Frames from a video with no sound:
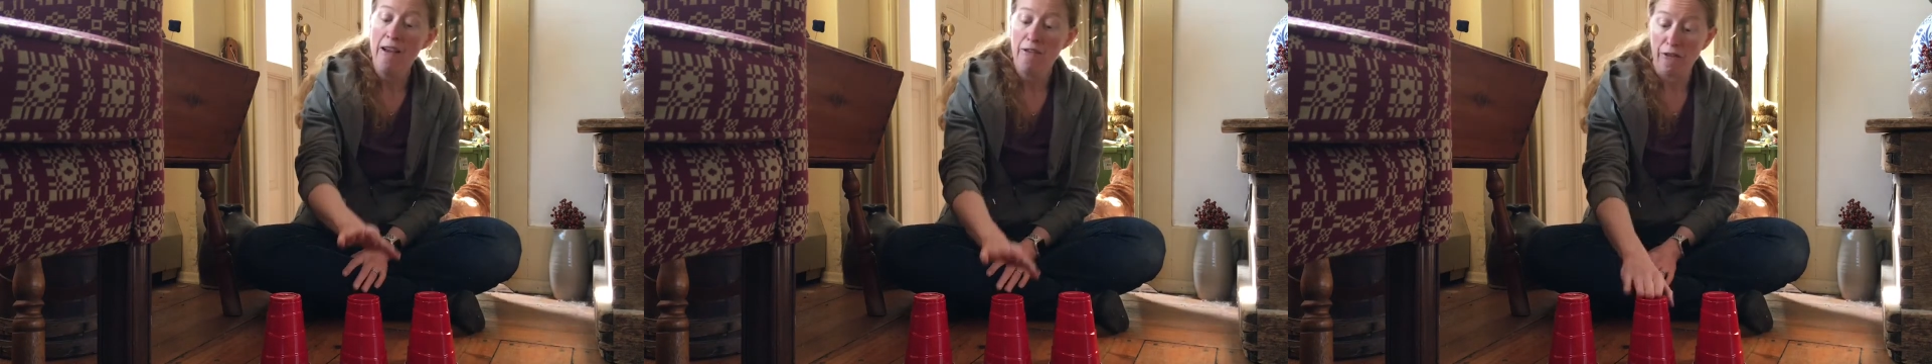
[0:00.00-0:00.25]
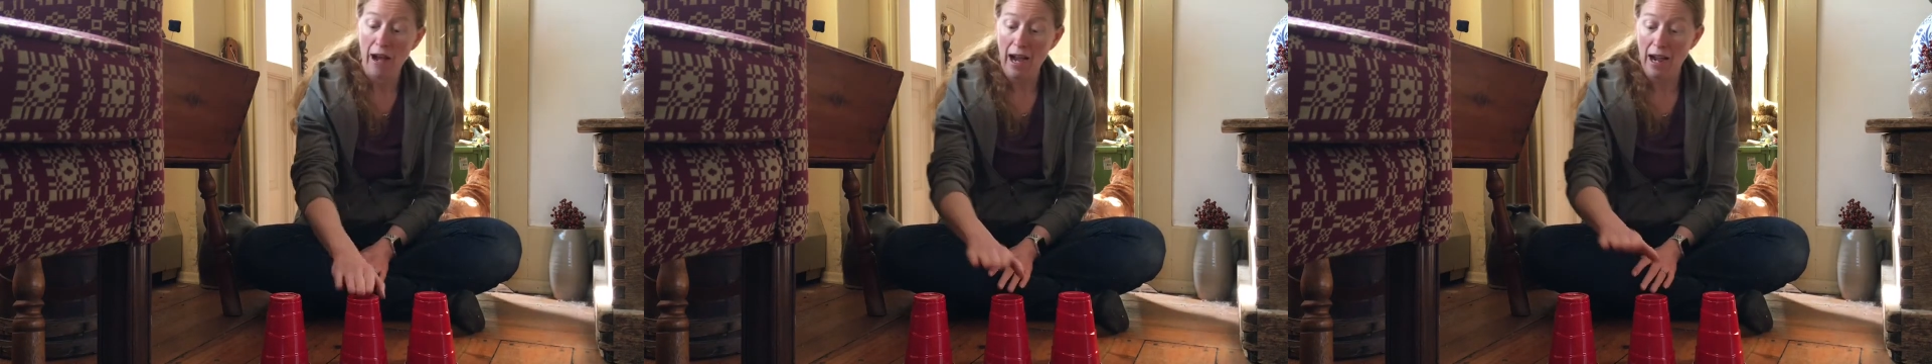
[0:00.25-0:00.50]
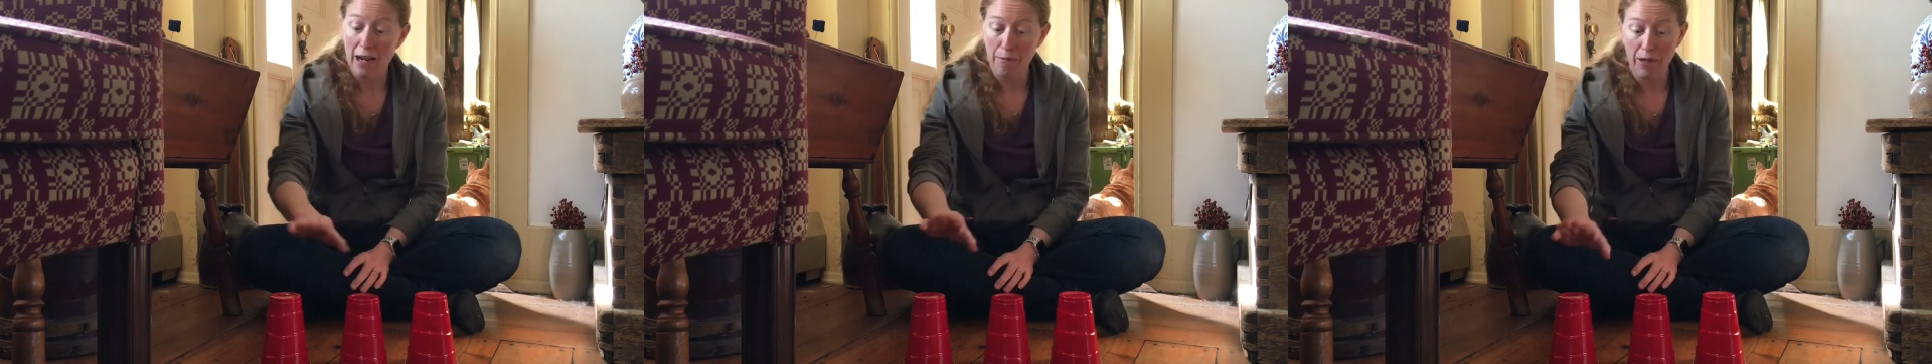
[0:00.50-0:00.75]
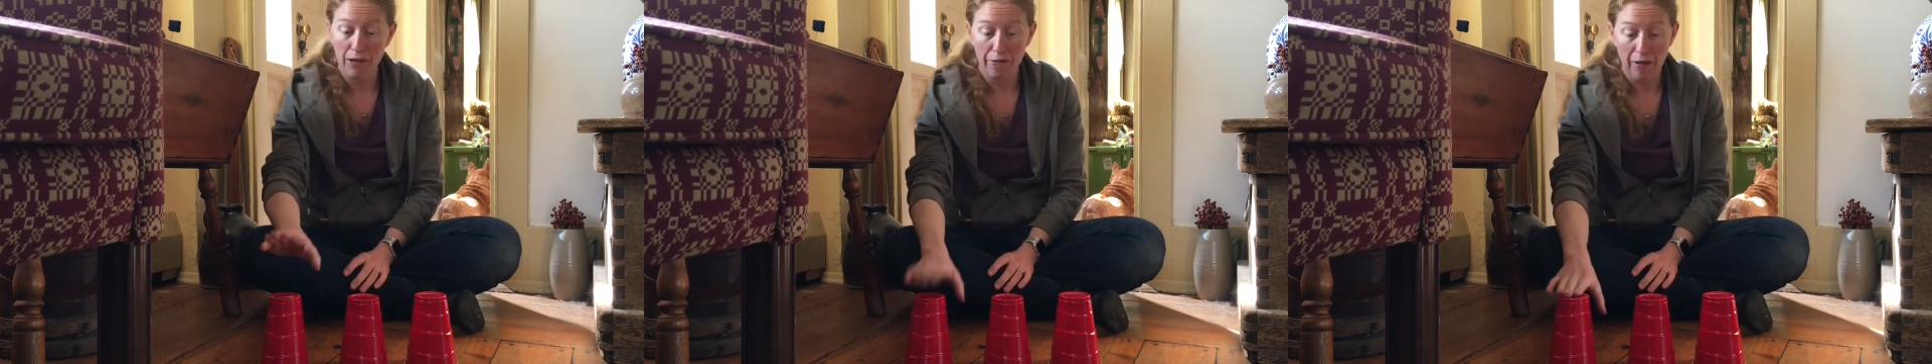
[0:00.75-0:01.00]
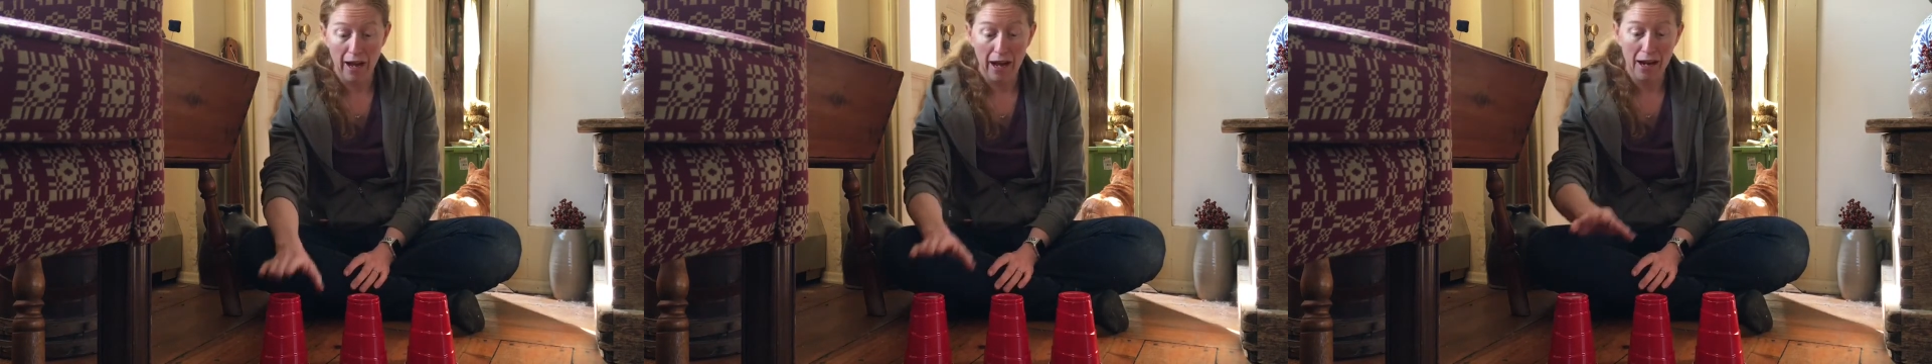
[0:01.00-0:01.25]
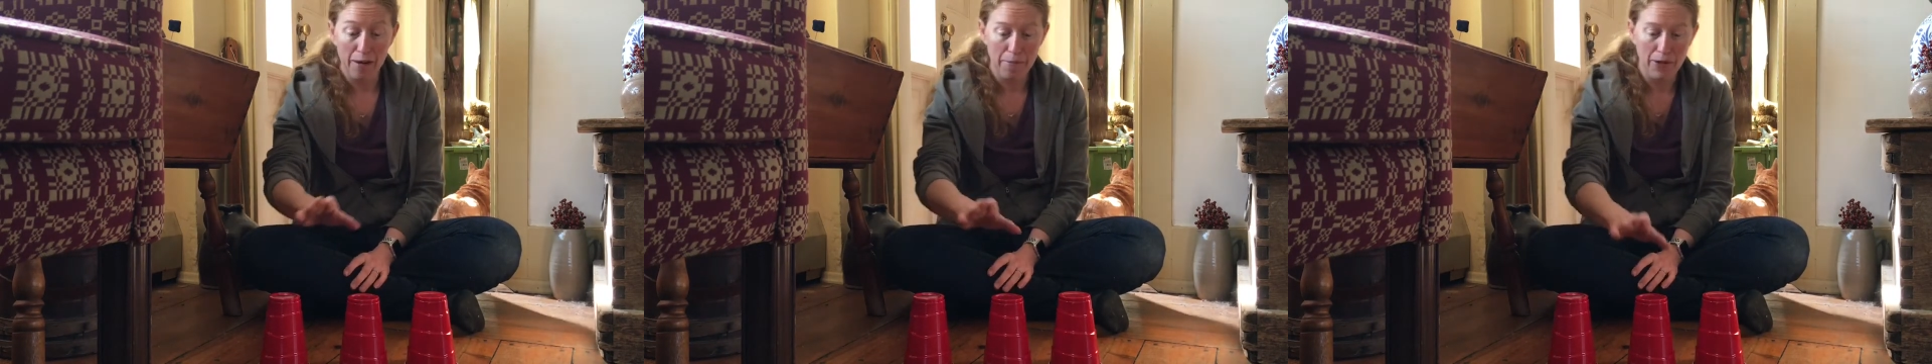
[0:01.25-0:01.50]
farmer,
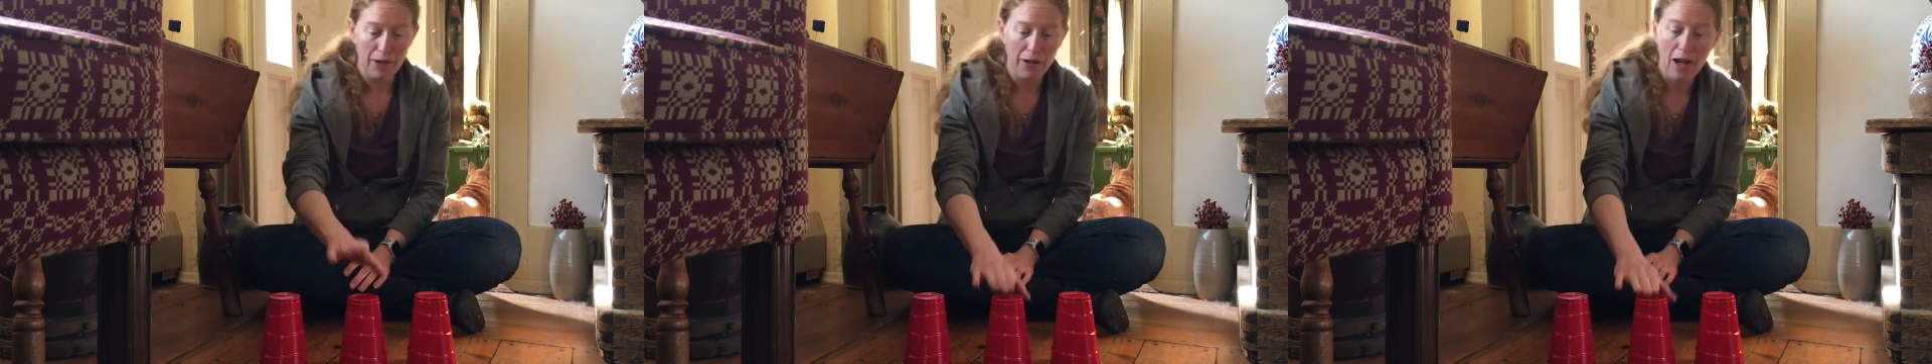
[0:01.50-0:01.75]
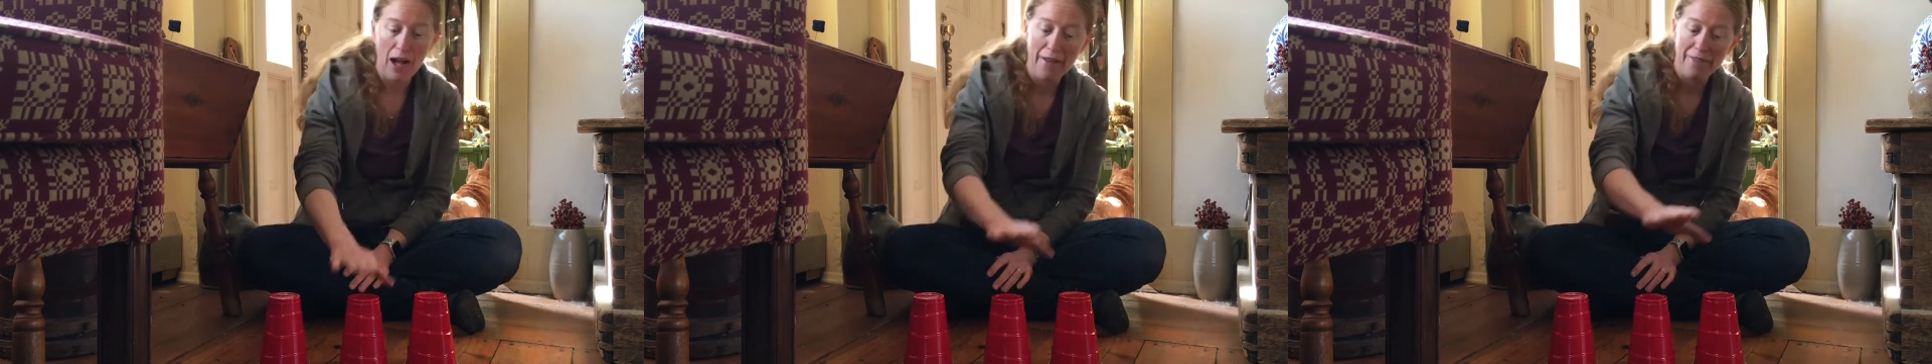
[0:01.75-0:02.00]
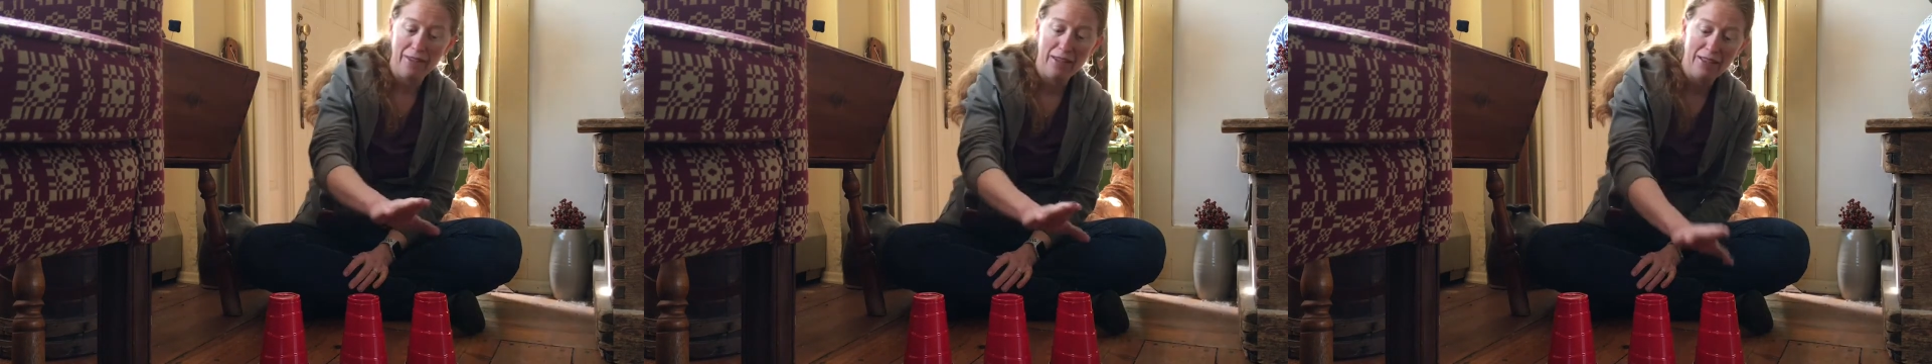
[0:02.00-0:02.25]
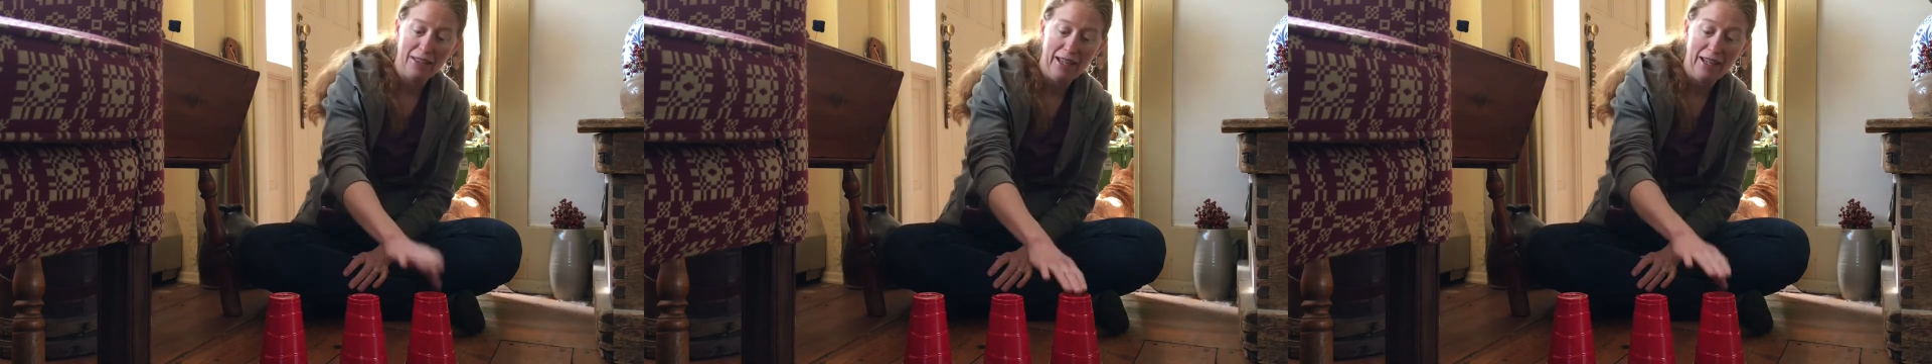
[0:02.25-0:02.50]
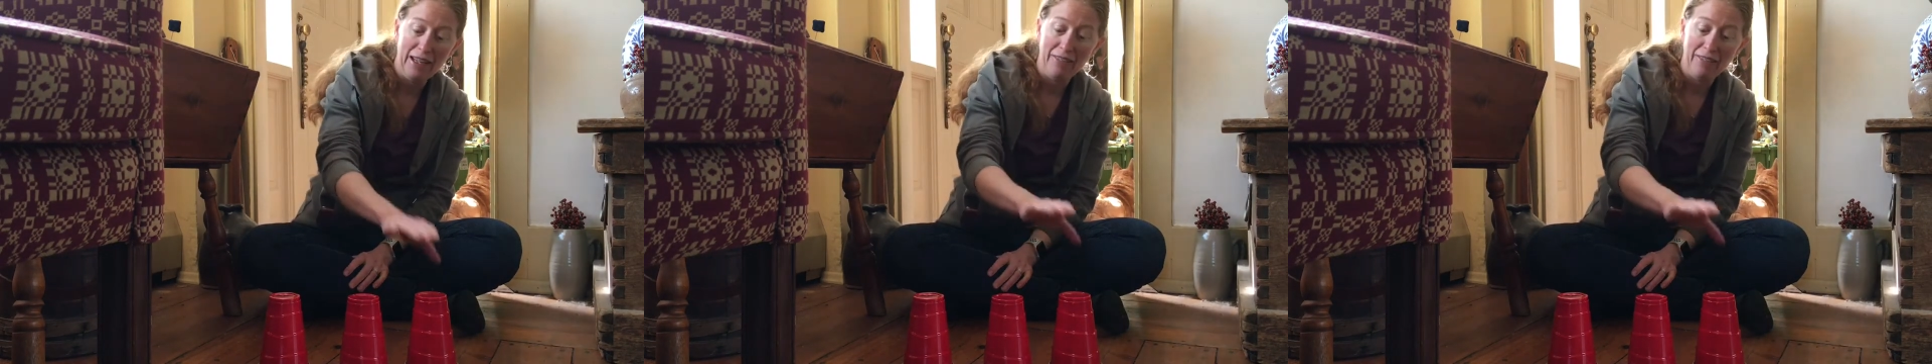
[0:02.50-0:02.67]
farmer on the land,